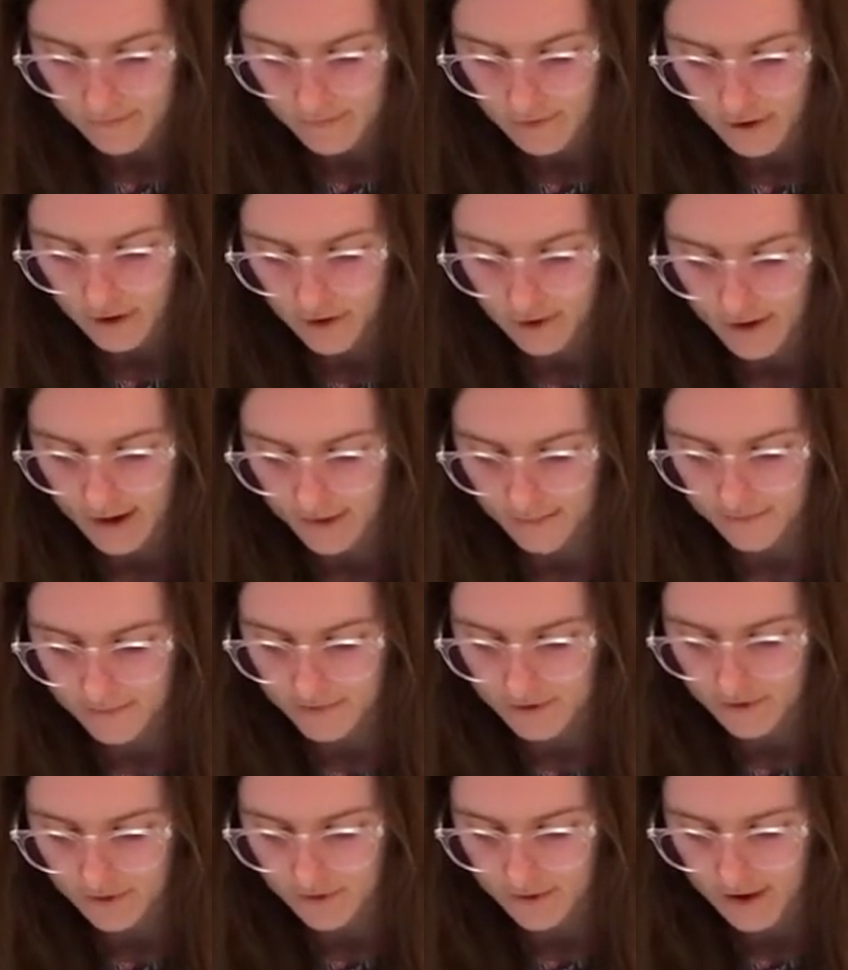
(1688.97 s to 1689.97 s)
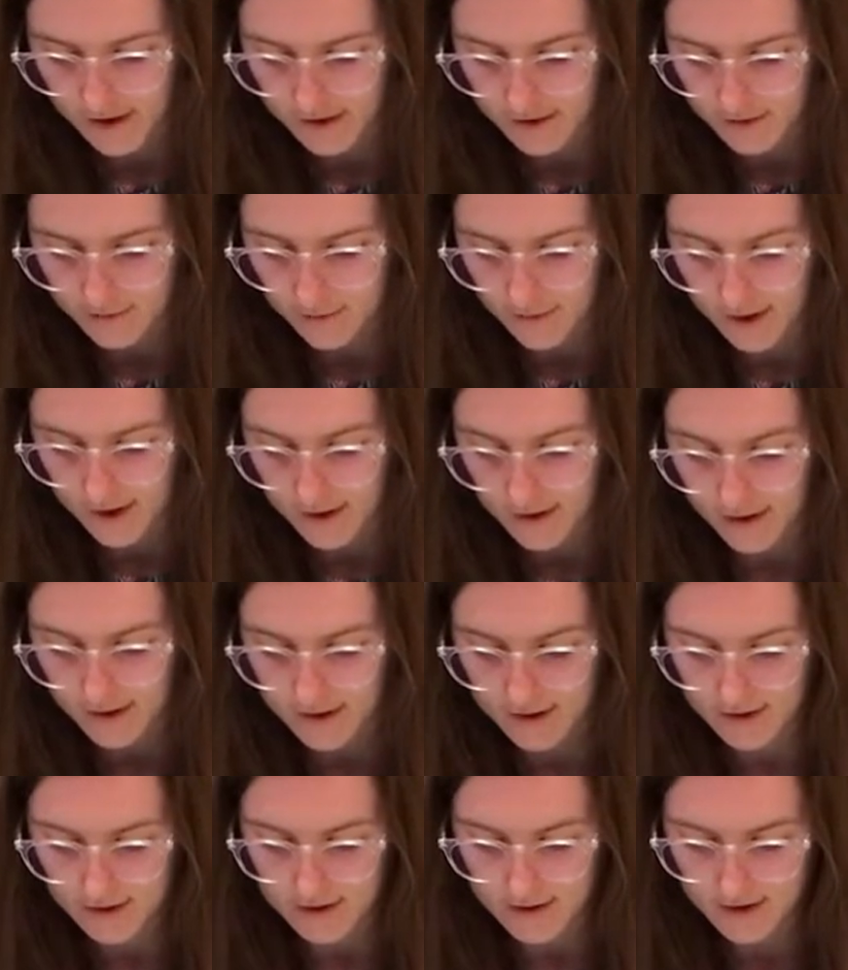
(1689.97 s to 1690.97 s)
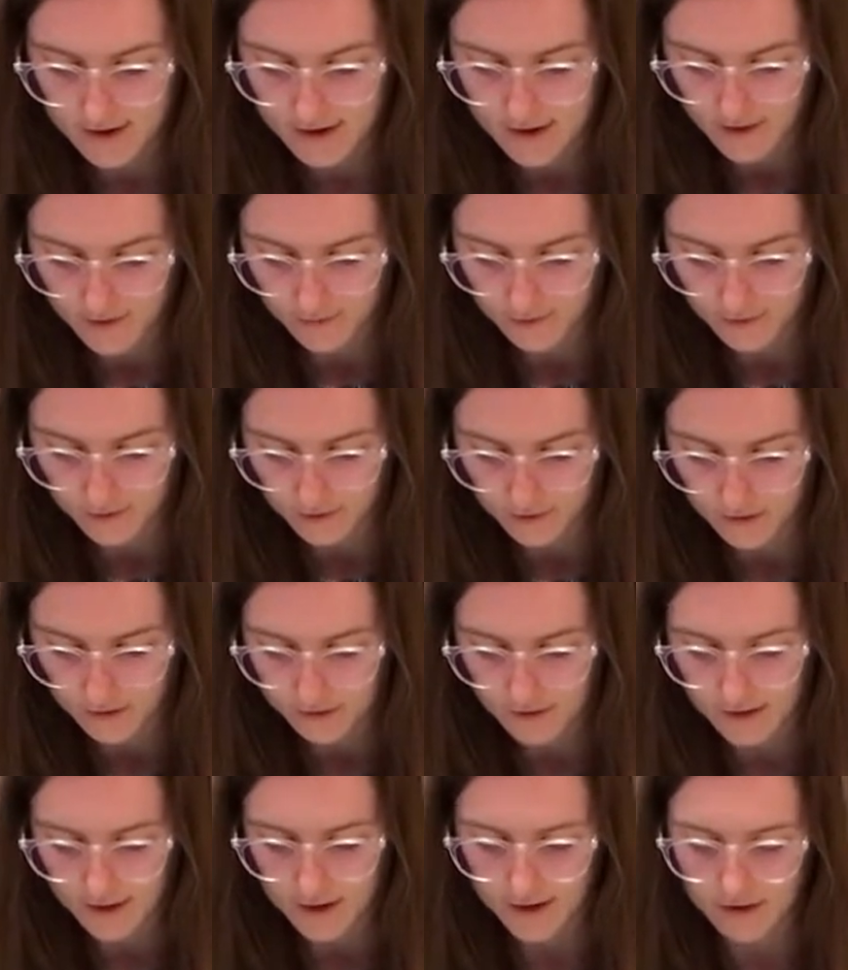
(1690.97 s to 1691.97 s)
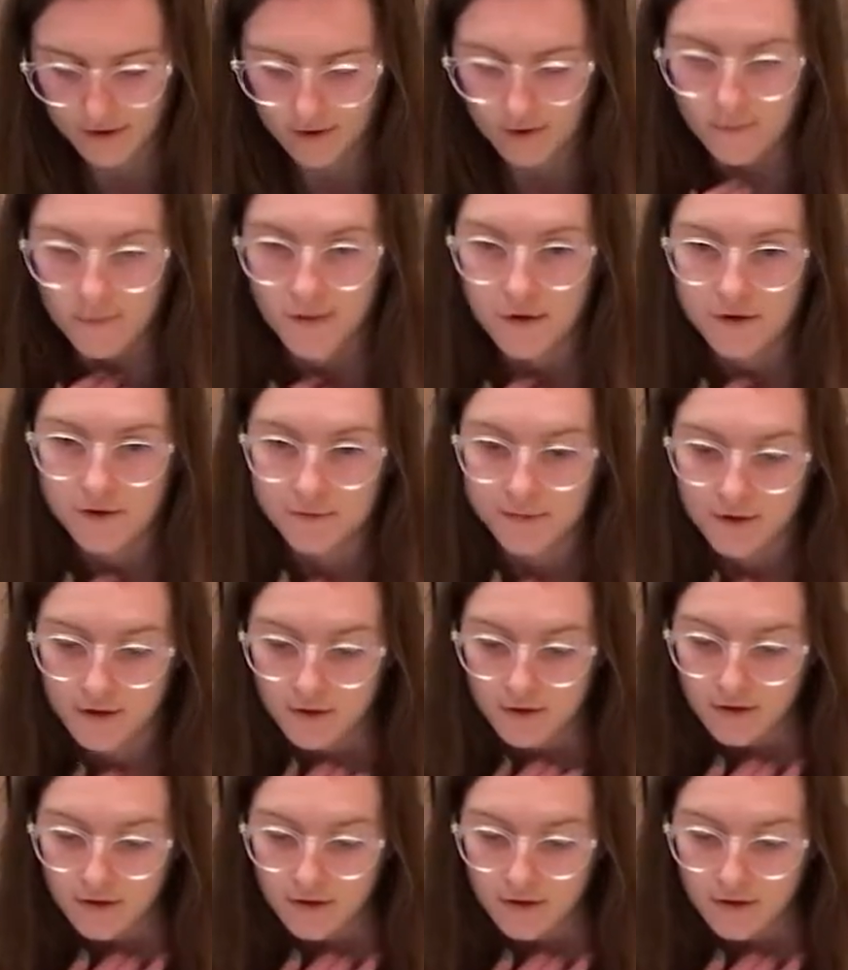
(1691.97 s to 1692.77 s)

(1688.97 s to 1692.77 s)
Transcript: Okay, so that's what it will look like your marshmallow.